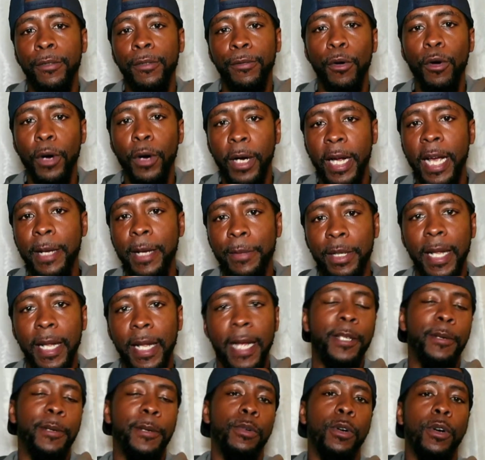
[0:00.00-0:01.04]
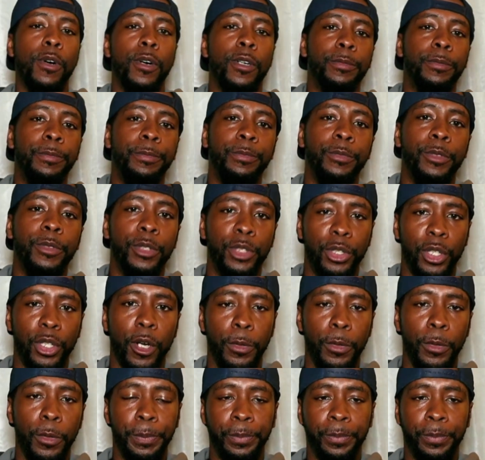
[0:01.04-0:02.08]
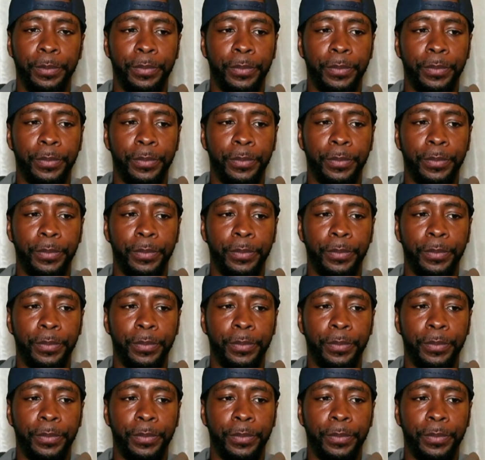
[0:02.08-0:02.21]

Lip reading: 4-game slate tomorrow. So